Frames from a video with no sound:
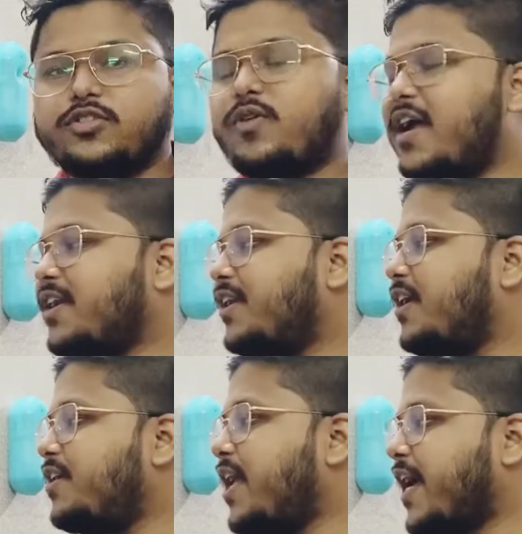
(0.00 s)
So I
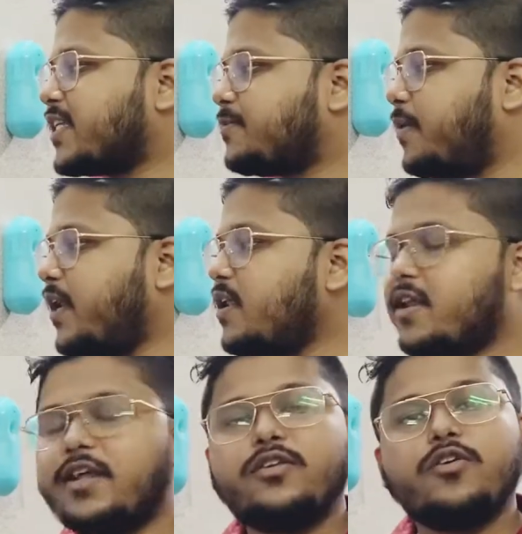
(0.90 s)
clearly explained
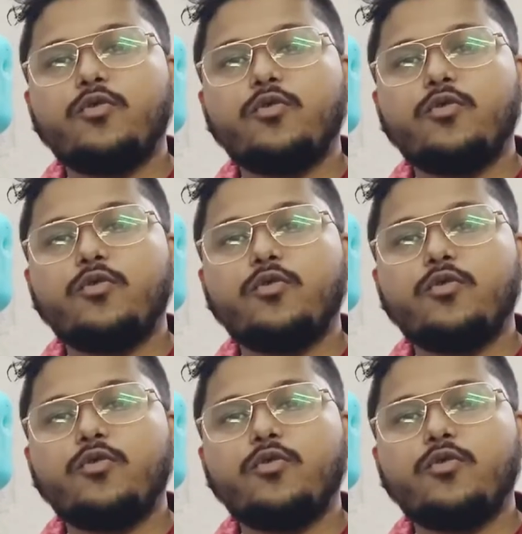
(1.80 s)
that